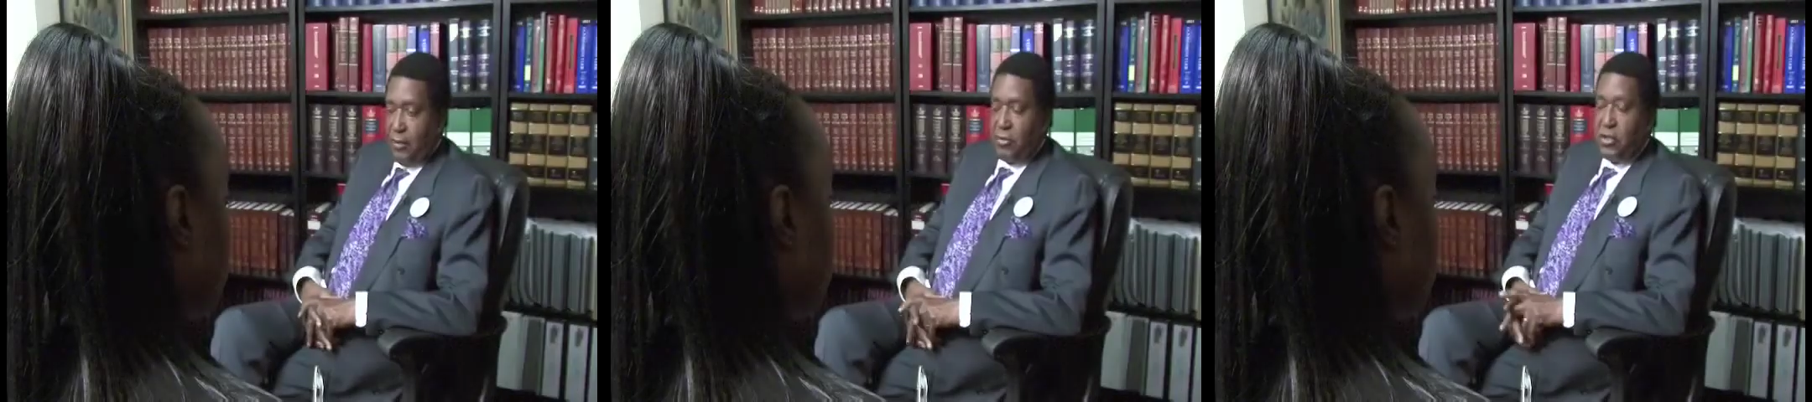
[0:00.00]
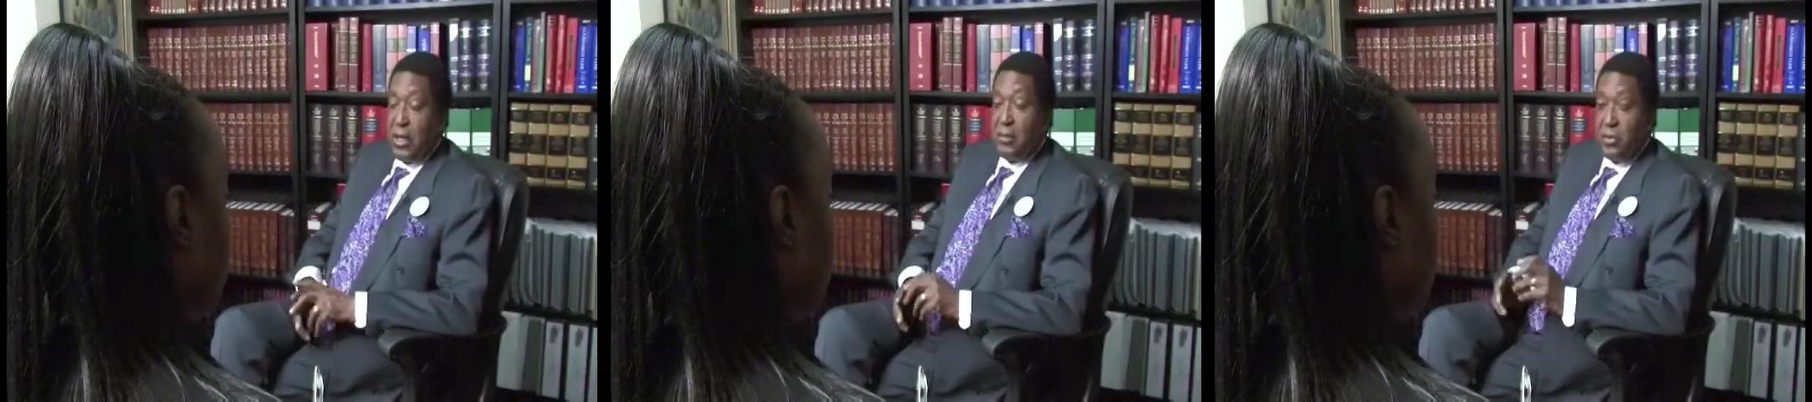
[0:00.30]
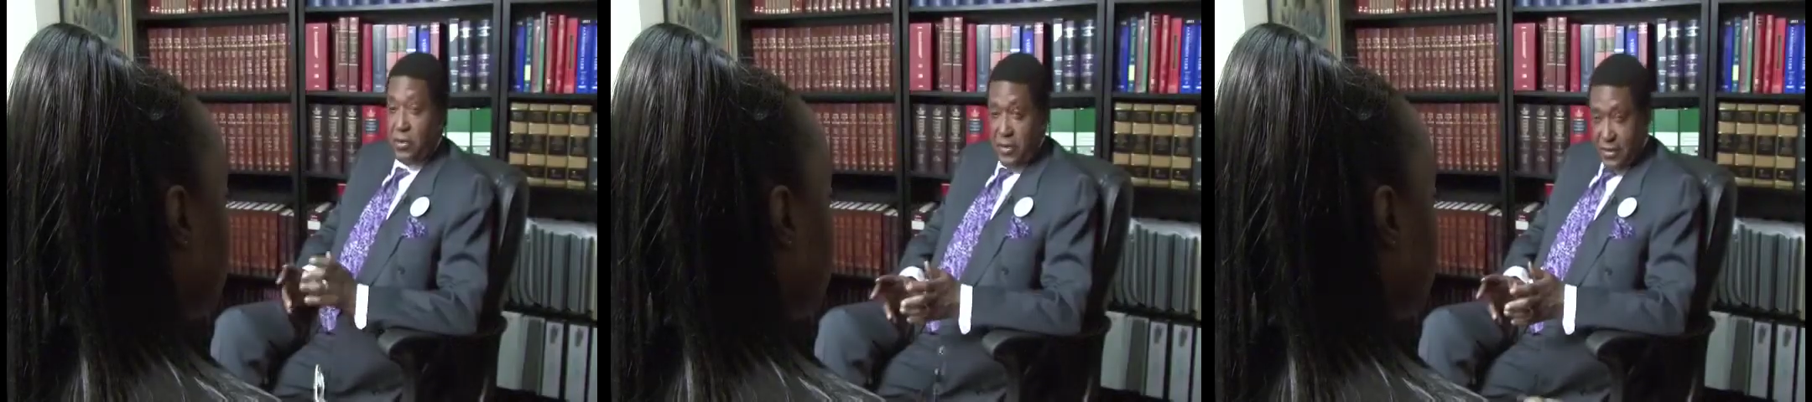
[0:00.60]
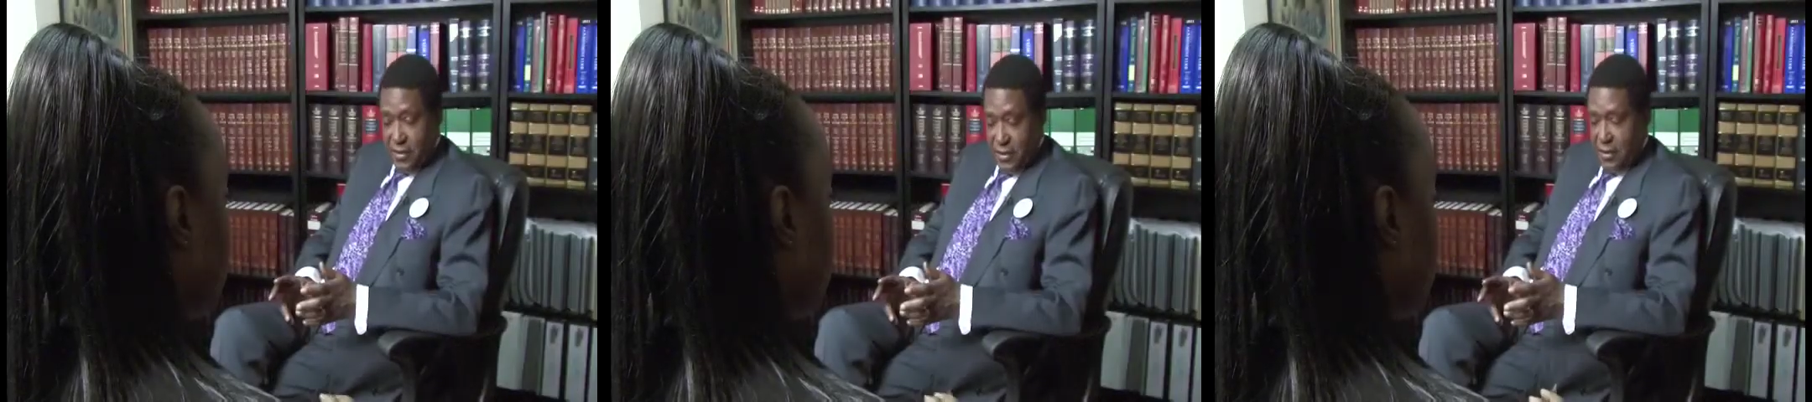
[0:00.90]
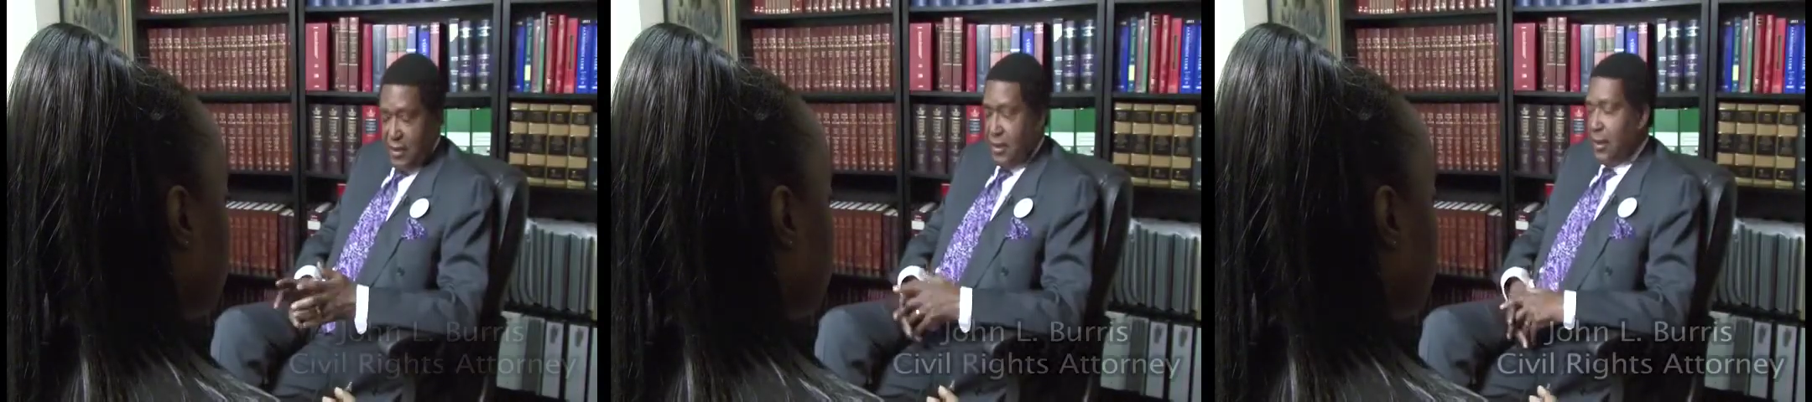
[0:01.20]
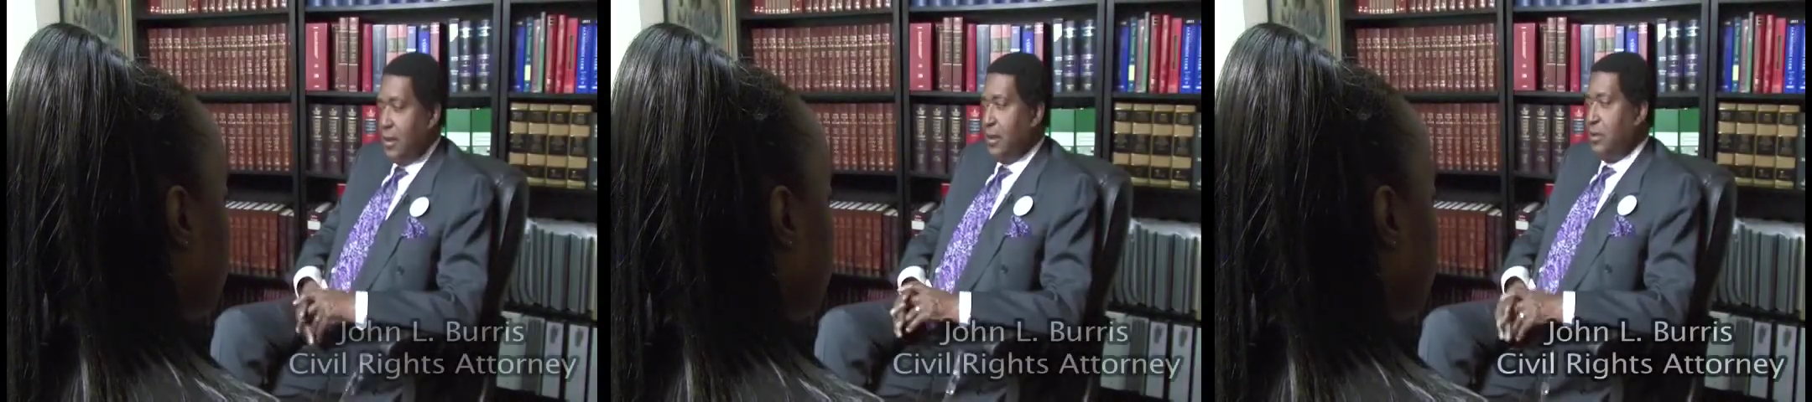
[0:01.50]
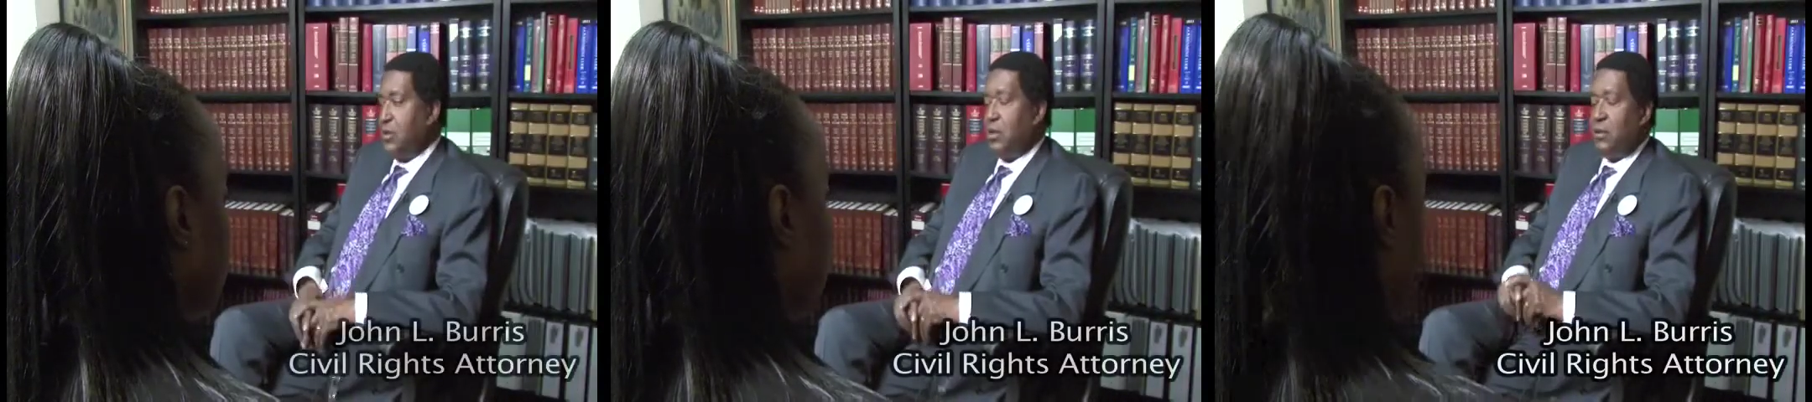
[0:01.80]
John Burris,
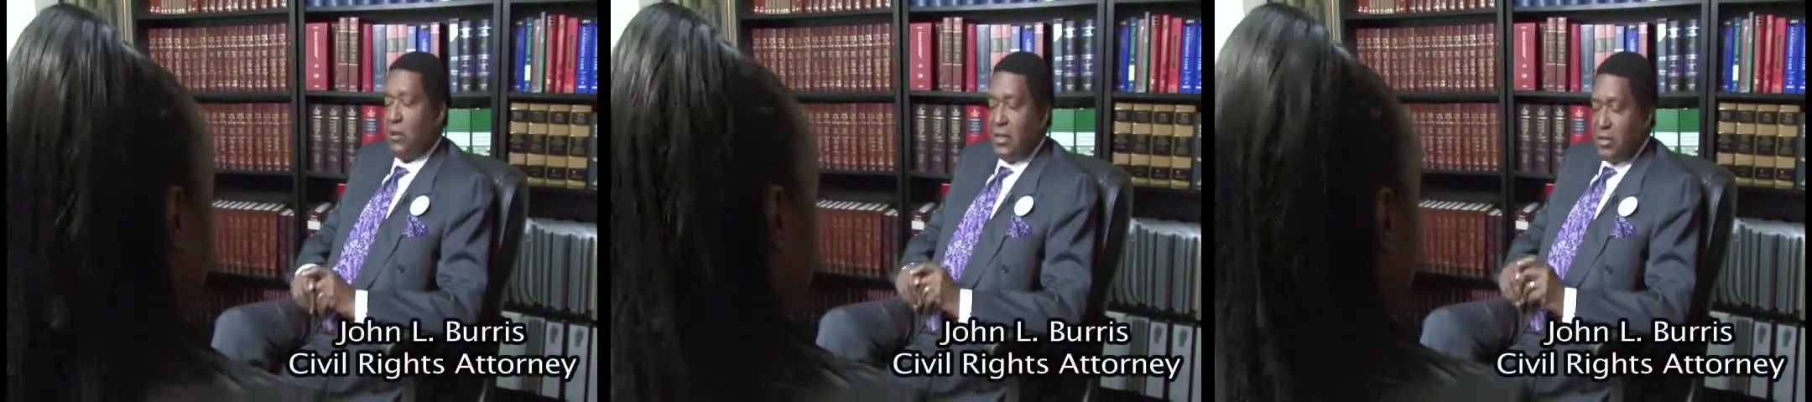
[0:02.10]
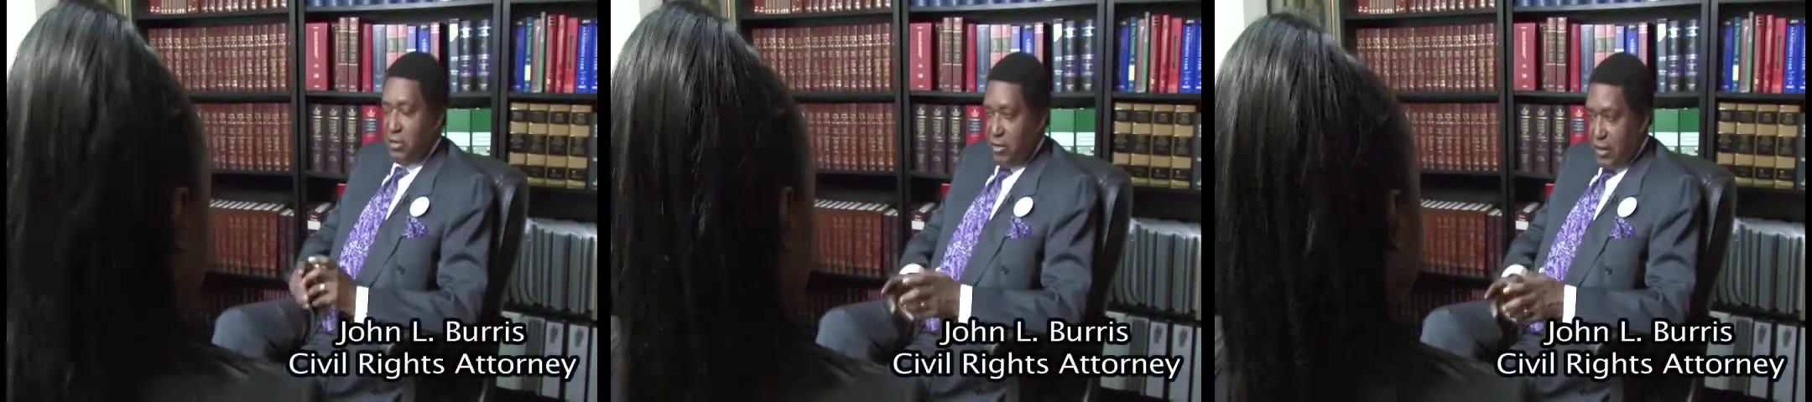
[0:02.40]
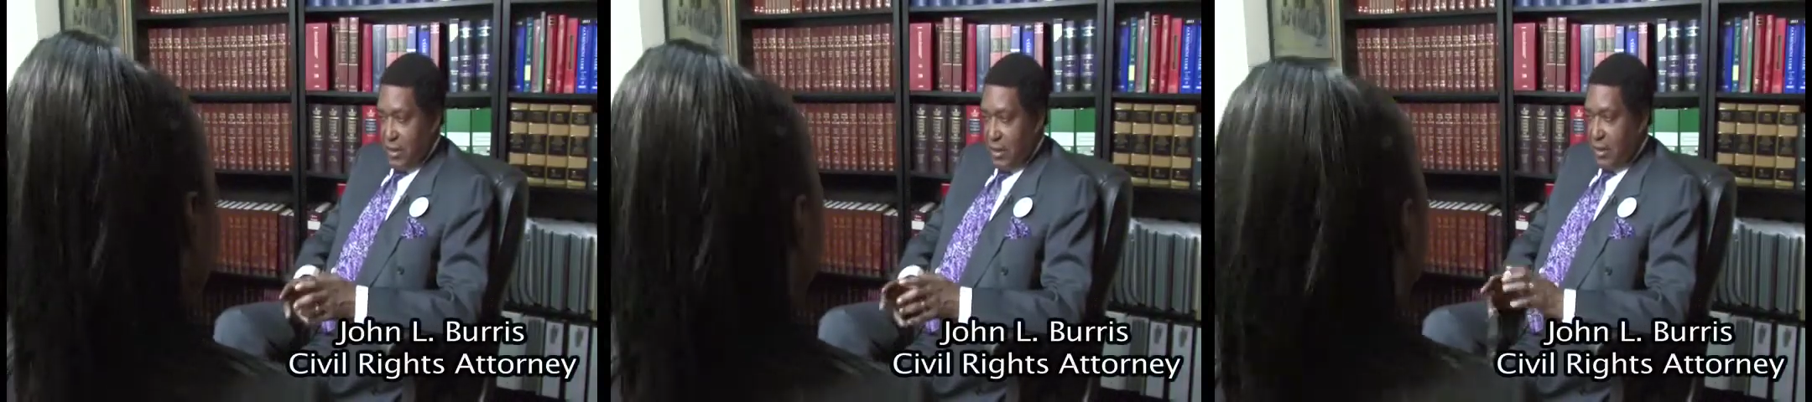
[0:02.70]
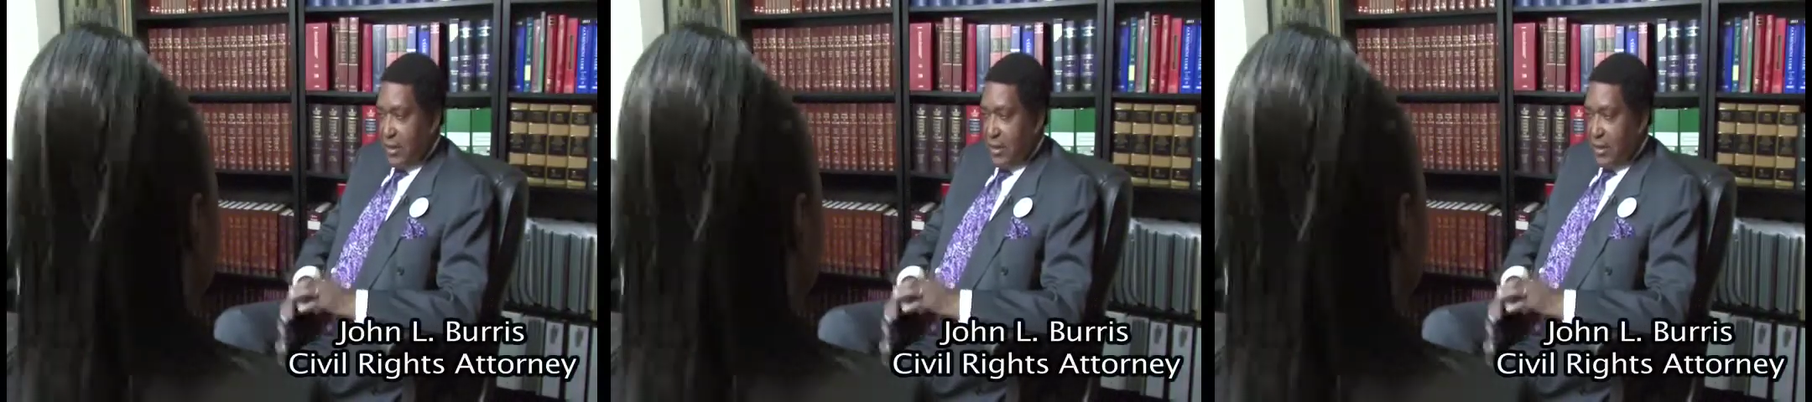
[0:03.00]
civil rights attorney,